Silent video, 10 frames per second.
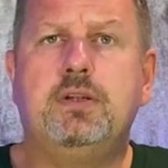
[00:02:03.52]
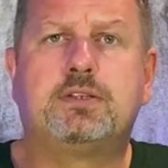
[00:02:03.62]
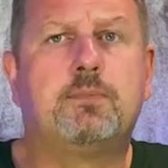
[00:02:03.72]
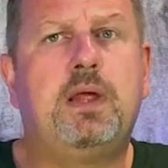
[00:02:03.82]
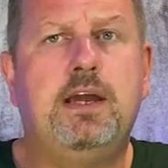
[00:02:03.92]
the
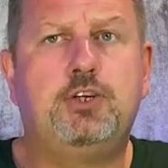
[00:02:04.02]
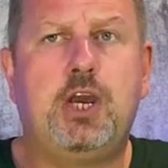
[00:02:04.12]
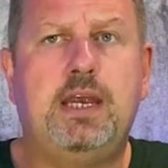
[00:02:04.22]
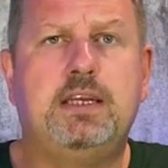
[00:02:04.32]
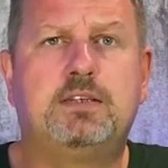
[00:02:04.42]
supply
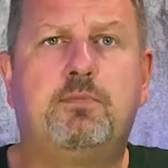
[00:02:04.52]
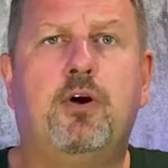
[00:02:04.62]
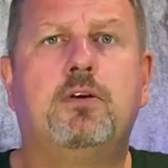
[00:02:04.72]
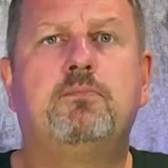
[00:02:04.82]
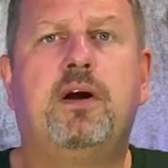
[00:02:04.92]
chain is
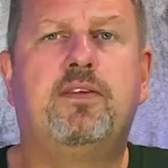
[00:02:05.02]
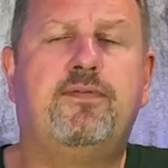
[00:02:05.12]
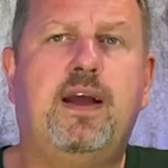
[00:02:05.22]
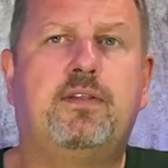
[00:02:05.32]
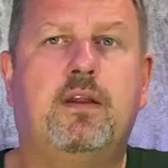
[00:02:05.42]
burdened by the
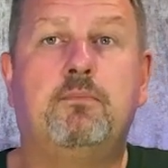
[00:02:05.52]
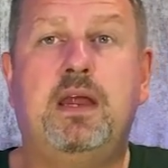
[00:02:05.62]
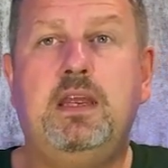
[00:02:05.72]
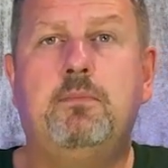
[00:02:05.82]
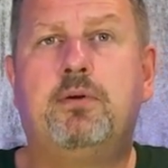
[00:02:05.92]
fact that
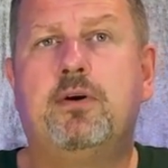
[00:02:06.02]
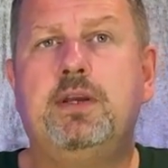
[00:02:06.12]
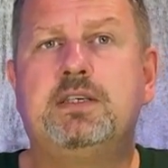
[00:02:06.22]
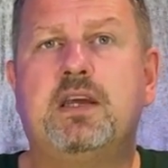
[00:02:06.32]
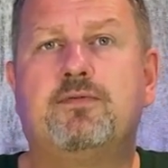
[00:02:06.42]
many
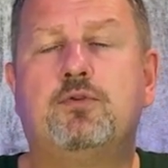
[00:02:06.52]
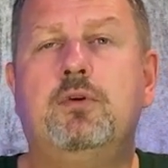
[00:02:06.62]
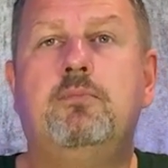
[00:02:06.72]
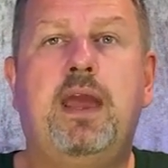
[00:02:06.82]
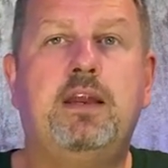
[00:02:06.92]
employees have to
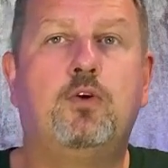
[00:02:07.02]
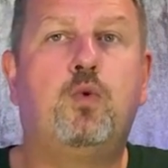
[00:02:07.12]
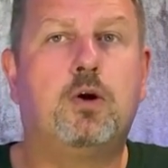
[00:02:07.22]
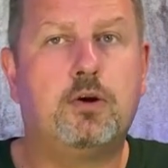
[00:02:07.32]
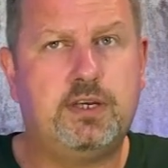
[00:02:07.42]
remain in
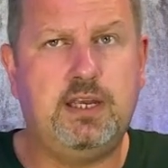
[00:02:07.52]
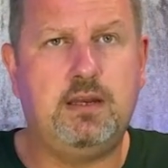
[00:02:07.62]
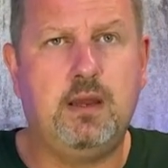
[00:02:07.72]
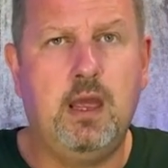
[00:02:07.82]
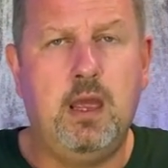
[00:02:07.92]

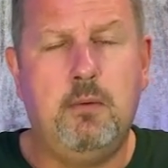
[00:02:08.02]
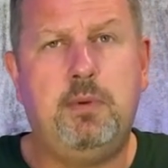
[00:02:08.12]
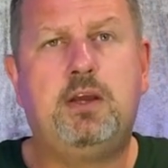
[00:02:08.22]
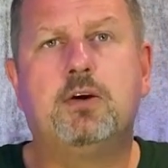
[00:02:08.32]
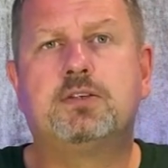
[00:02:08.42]
quarantine
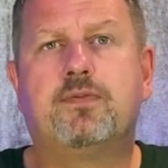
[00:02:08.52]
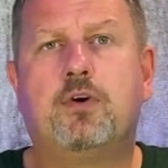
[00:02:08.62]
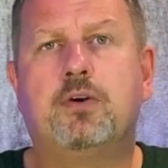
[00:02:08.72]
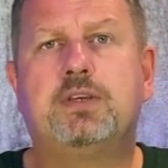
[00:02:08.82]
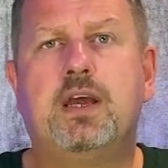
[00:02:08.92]
because of
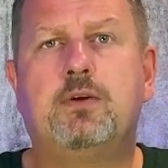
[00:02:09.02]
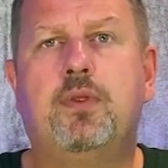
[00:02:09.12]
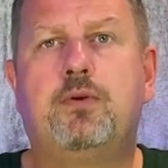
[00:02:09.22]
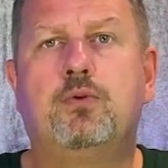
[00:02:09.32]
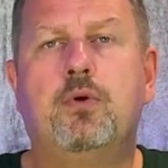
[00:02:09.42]
contact
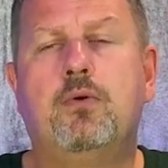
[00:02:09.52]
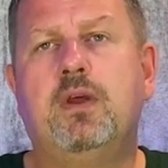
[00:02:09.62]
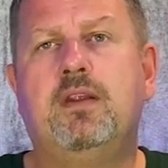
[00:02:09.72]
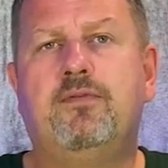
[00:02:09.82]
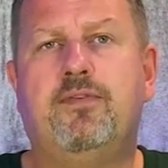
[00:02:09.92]
with
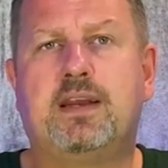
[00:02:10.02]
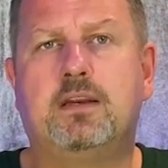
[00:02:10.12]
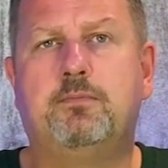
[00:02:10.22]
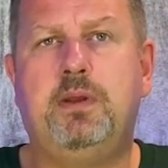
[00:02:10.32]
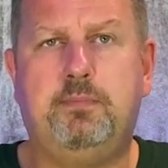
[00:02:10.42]

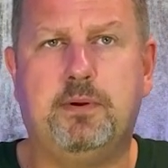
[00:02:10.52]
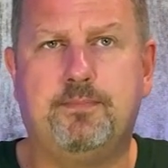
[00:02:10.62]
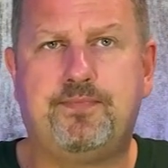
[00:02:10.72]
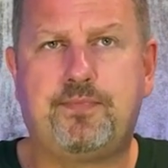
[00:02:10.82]
corona-infected people.